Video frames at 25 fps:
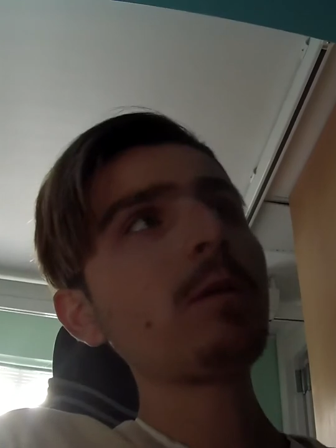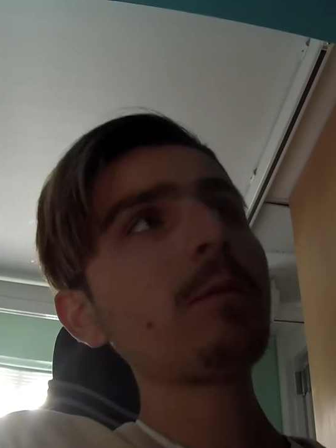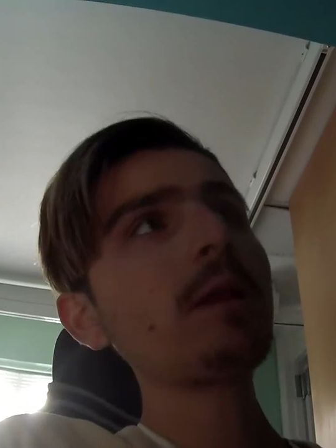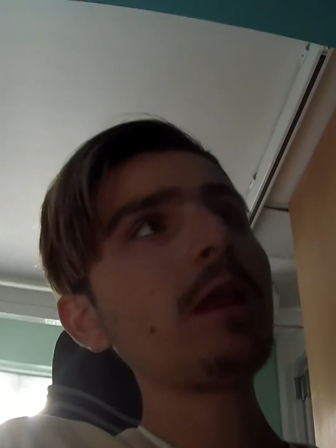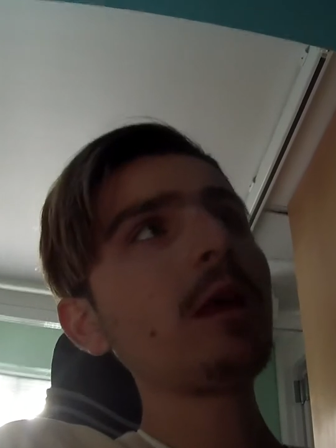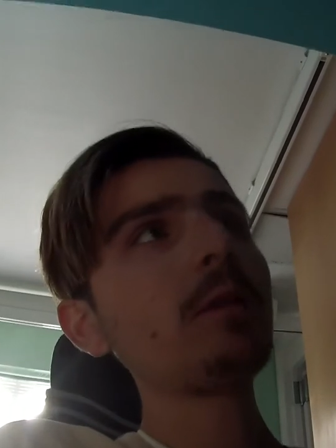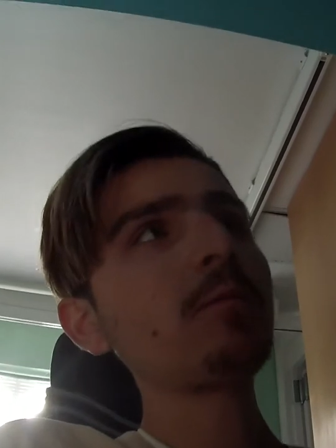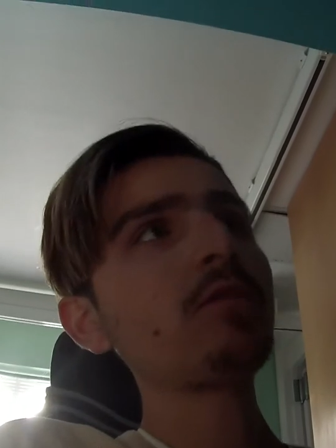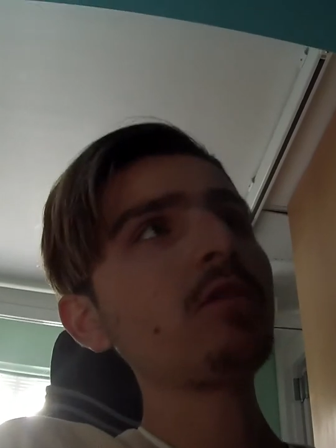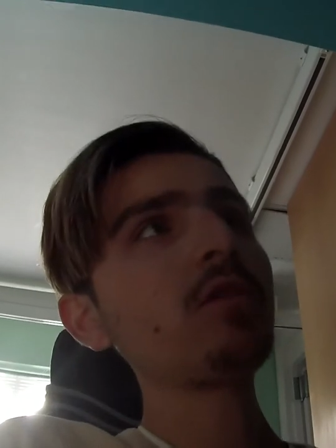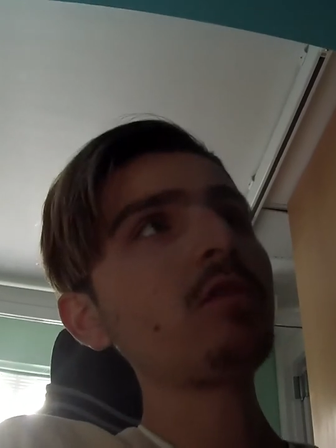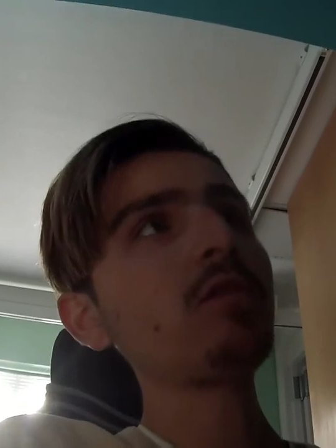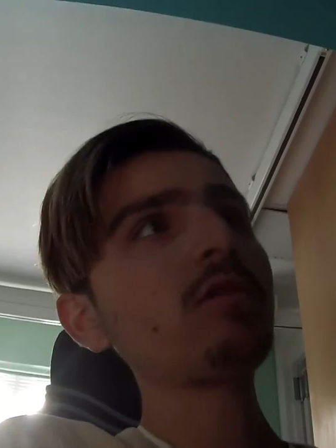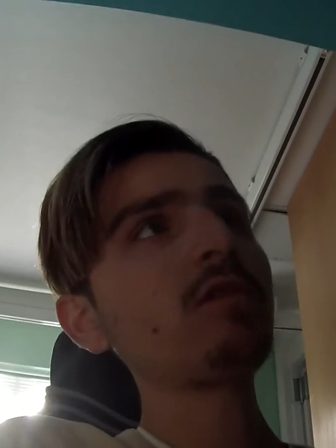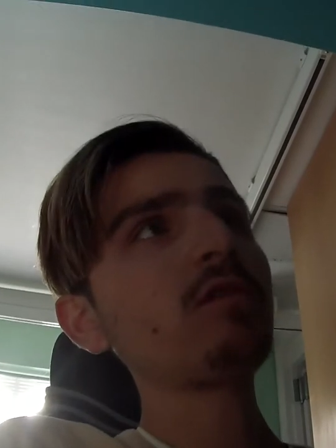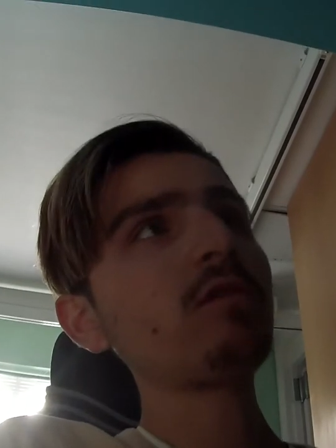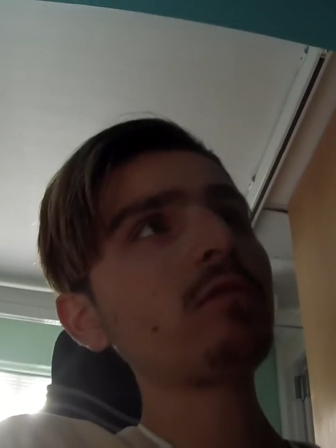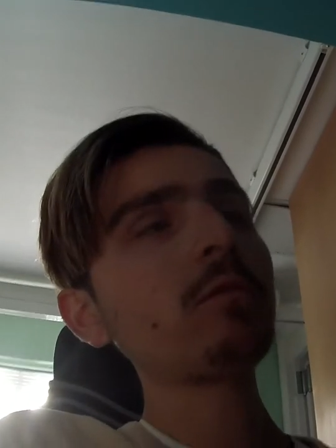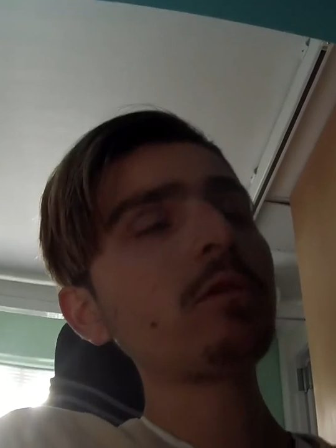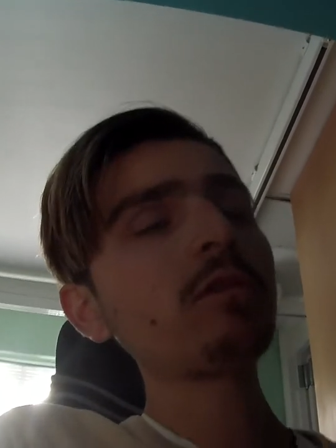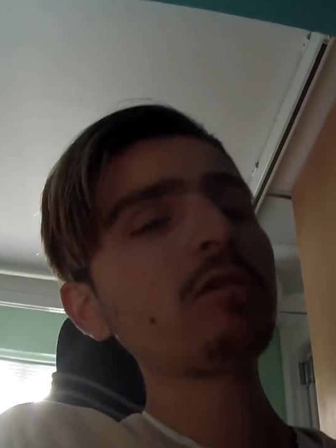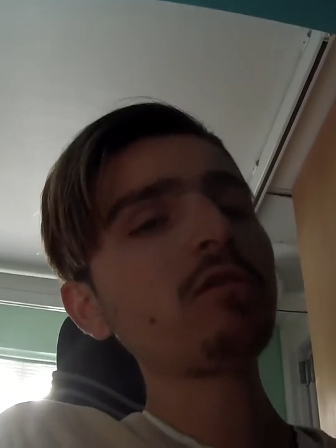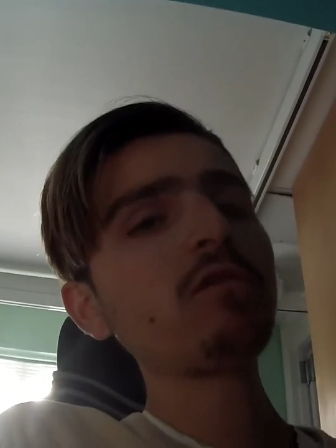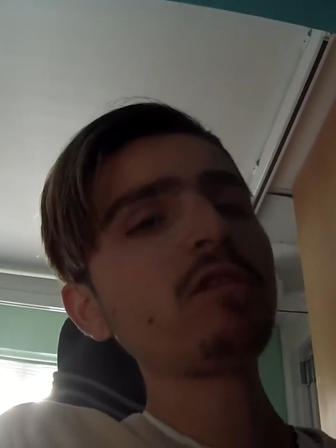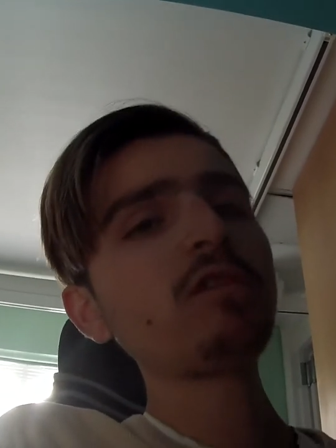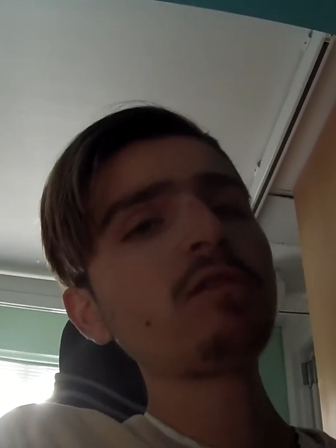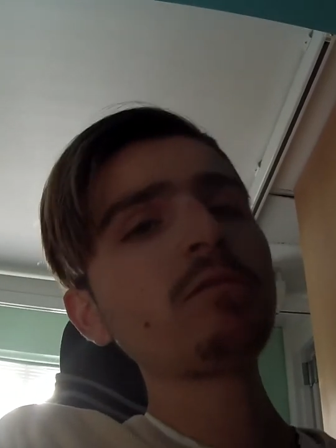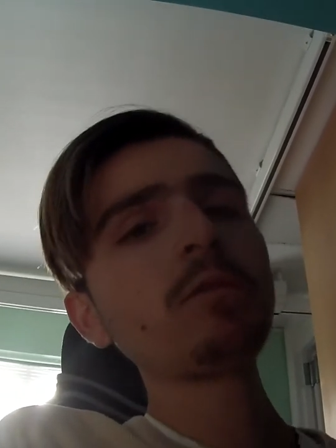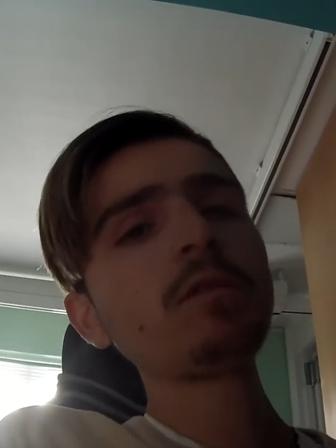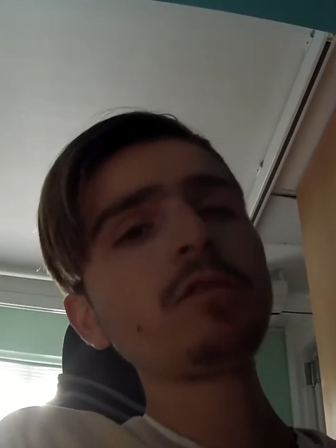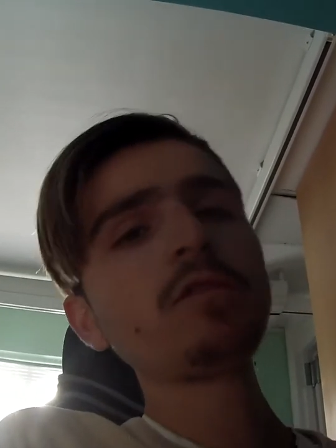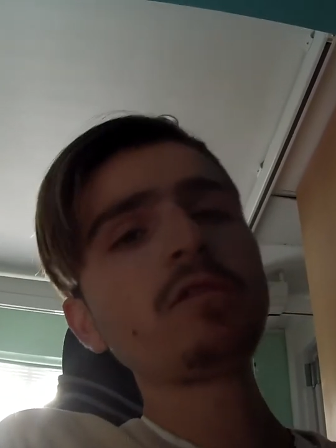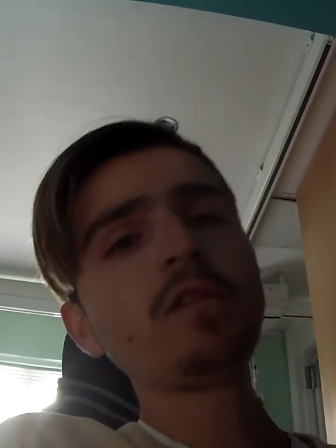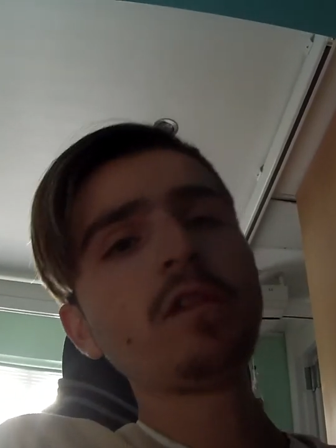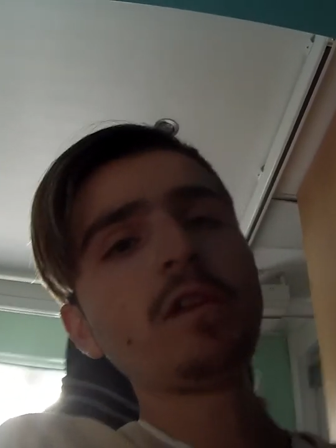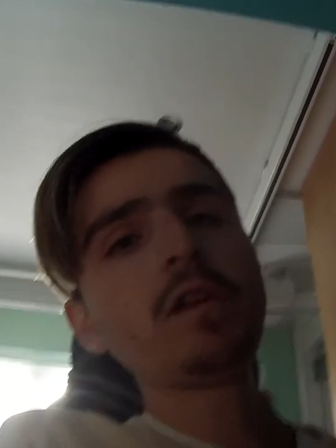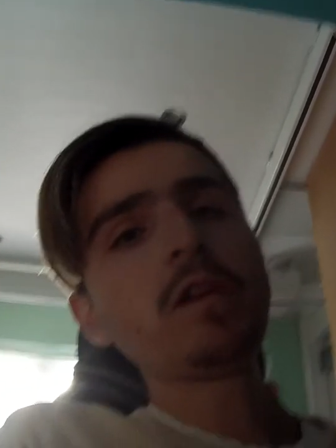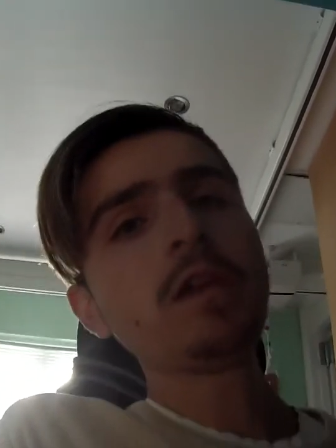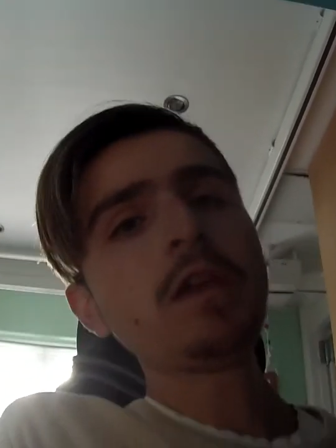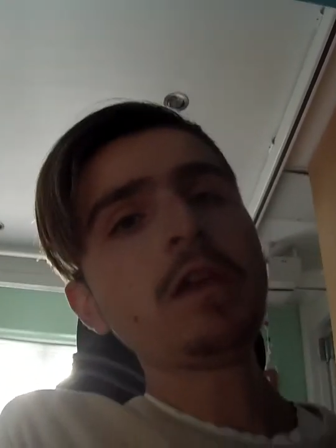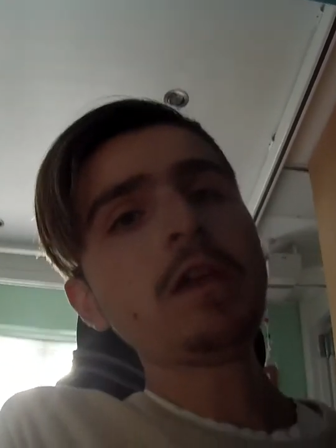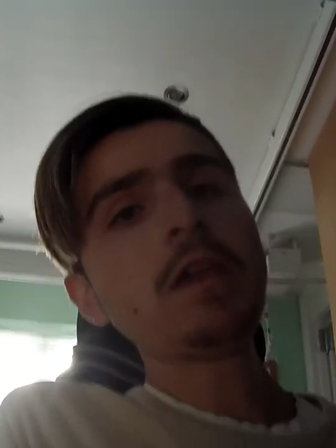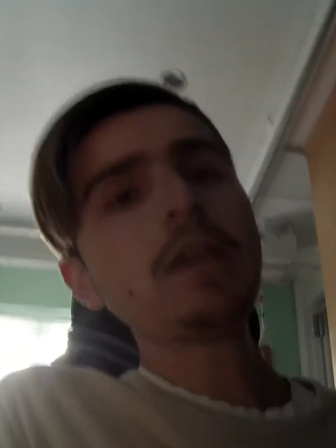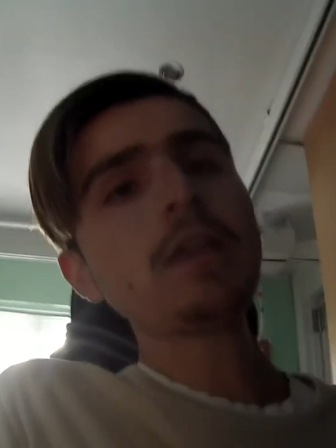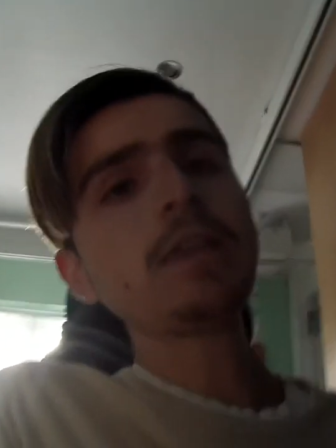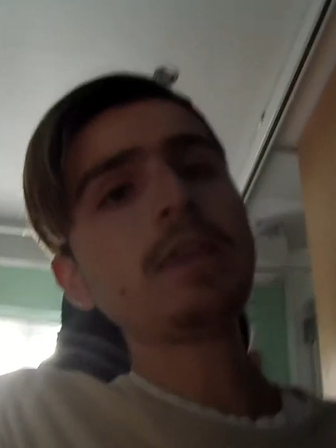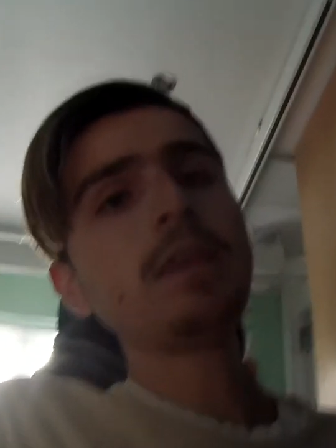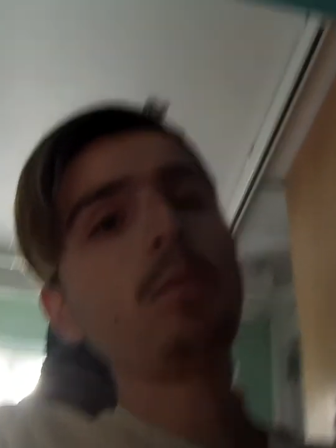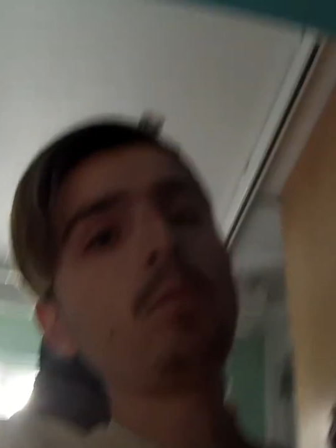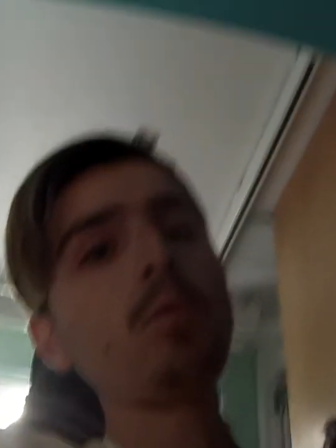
coming up soon because it's almost Christmas. And